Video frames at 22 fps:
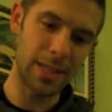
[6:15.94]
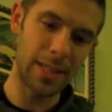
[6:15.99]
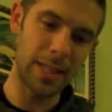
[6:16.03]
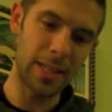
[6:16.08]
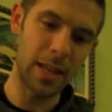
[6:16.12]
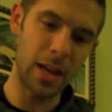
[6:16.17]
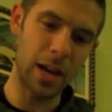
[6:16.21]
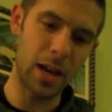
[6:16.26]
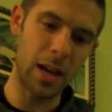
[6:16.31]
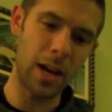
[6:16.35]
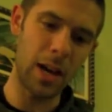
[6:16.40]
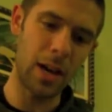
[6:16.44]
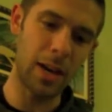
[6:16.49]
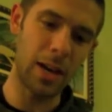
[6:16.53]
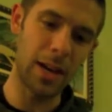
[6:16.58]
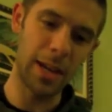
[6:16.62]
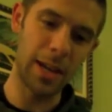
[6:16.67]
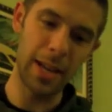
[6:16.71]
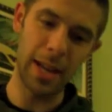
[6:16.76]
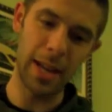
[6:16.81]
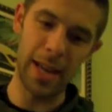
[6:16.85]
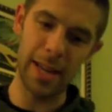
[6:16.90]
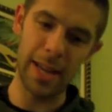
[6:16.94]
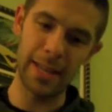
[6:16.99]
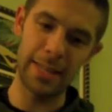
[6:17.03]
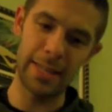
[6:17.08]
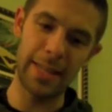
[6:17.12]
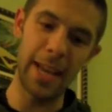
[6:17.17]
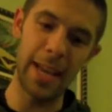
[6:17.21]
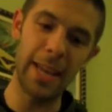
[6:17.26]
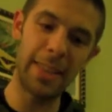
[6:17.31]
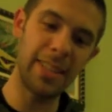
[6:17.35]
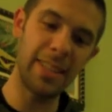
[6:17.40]
Ah!
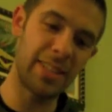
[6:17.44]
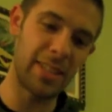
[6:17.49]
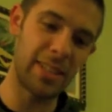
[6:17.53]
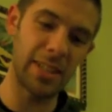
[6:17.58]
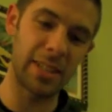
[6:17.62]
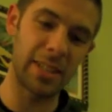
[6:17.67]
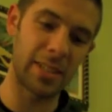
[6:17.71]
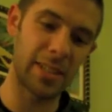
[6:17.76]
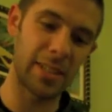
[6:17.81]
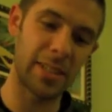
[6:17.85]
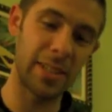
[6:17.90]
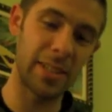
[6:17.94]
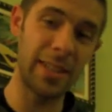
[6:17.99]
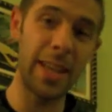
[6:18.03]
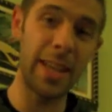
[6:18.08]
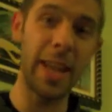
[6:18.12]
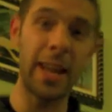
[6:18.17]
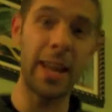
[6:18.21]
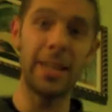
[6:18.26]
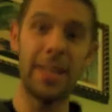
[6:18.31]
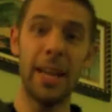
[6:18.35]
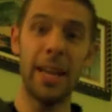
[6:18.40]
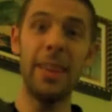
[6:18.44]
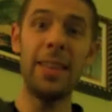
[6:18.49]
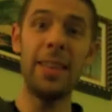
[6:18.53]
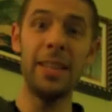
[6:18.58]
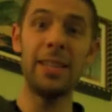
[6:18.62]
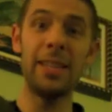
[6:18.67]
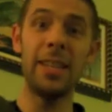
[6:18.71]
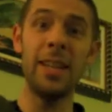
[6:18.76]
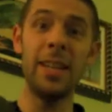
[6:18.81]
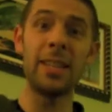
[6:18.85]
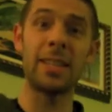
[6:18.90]
Antithesis! The
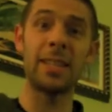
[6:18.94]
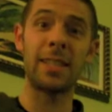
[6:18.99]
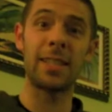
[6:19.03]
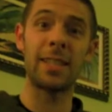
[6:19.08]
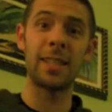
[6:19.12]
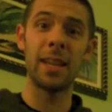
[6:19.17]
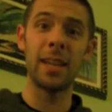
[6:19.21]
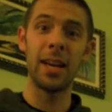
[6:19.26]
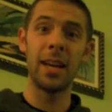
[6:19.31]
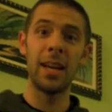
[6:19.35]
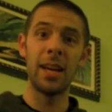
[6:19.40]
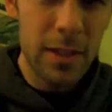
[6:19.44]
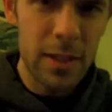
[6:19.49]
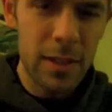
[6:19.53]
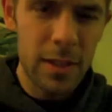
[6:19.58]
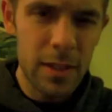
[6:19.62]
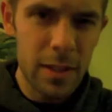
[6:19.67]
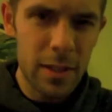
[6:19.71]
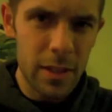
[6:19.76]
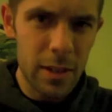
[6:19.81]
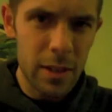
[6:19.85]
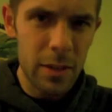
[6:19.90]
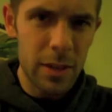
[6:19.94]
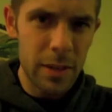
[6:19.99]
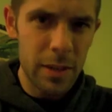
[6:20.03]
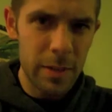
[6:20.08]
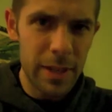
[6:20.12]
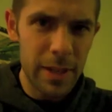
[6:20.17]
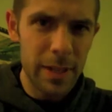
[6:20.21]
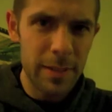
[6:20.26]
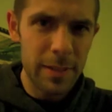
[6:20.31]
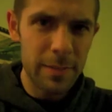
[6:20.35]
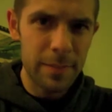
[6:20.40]
antithesis! Do you know what I
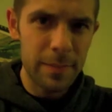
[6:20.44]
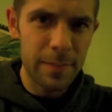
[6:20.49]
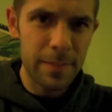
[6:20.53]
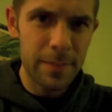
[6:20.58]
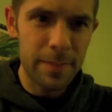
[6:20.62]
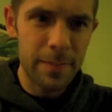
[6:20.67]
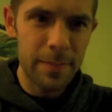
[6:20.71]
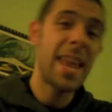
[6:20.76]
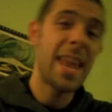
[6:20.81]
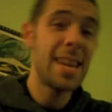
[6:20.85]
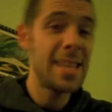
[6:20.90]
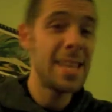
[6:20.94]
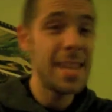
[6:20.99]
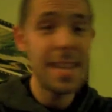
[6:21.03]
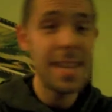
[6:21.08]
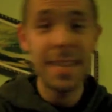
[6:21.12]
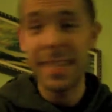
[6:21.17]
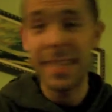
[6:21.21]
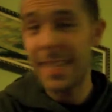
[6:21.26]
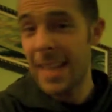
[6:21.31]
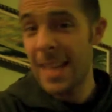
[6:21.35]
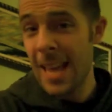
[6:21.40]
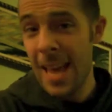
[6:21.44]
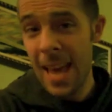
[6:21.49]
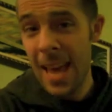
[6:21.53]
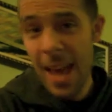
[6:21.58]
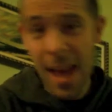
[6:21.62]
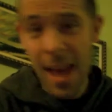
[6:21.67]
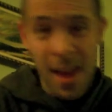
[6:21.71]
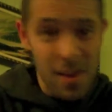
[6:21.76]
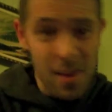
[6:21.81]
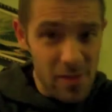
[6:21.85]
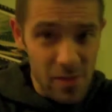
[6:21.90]
mean? It's
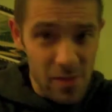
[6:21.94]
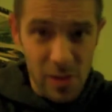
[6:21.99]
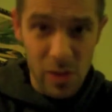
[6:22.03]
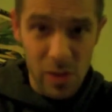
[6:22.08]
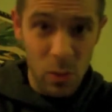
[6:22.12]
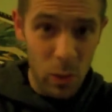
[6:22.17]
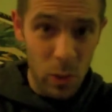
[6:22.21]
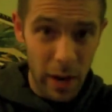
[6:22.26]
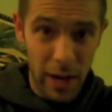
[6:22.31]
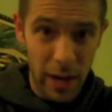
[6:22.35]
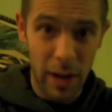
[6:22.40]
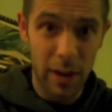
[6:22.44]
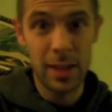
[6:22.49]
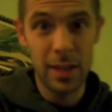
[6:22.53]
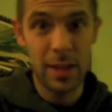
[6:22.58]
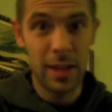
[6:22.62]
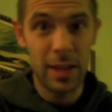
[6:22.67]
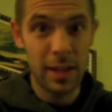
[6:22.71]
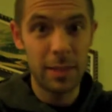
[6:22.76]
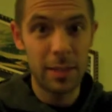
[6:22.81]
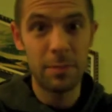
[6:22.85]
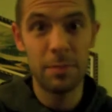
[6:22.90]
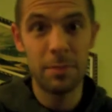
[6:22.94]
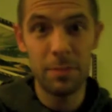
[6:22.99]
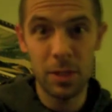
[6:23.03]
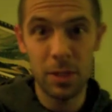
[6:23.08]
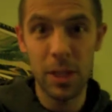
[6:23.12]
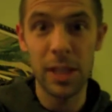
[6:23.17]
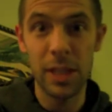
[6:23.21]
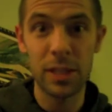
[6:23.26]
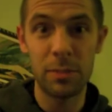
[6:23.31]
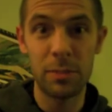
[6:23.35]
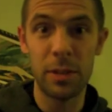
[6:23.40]
everywhere in
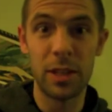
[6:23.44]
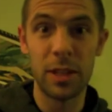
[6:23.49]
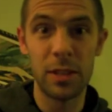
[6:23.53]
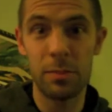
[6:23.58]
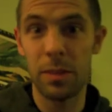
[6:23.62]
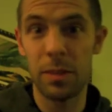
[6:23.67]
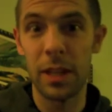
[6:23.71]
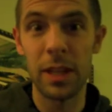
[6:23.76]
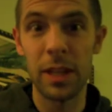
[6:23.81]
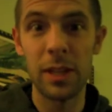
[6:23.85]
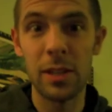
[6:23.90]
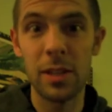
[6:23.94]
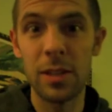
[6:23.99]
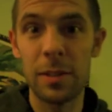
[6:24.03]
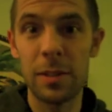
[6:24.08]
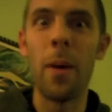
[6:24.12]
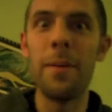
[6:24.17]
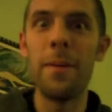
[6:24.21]
Shakespeare's plays.